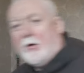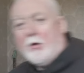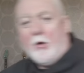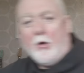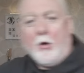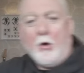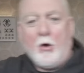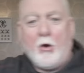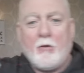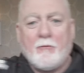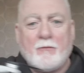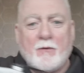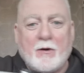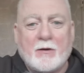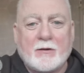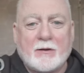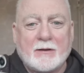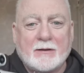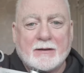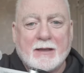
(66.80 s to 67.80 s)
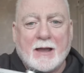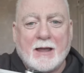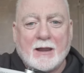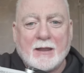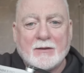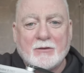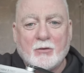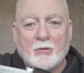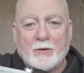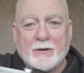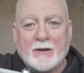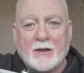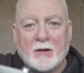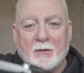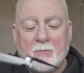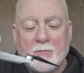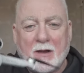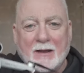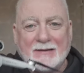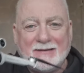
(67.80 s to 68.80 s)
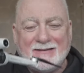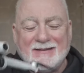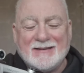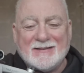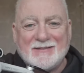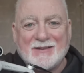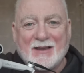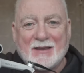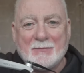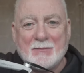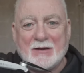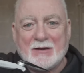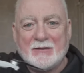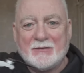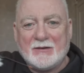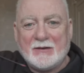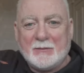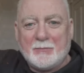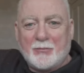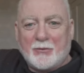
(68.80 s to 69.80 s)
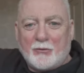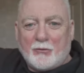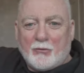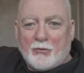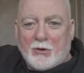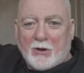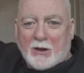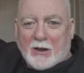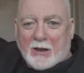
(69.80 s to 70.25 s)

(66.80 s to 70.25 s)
hover Caledonia by D J I Mini three Pro